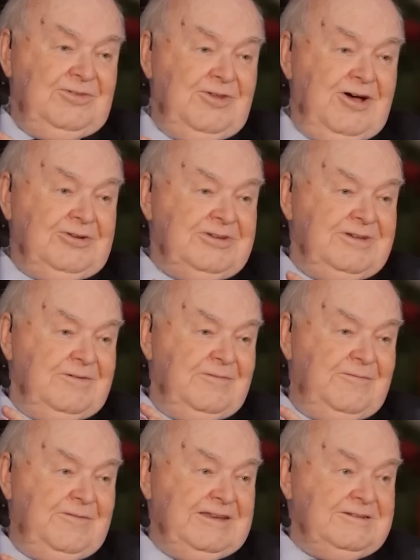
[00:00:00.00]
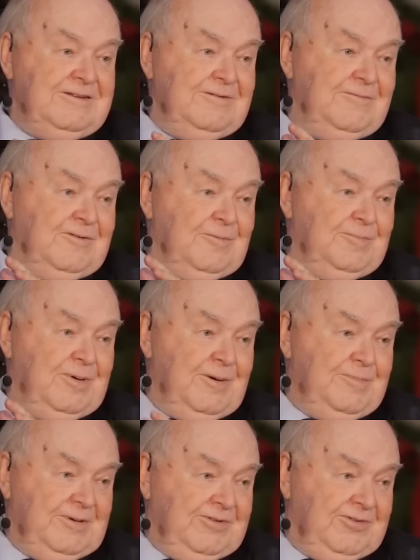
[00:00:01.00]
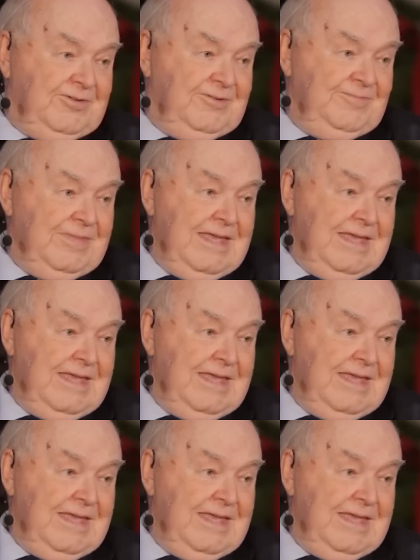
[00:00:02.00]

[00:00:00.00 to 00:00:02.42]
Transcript: not fit for purpose.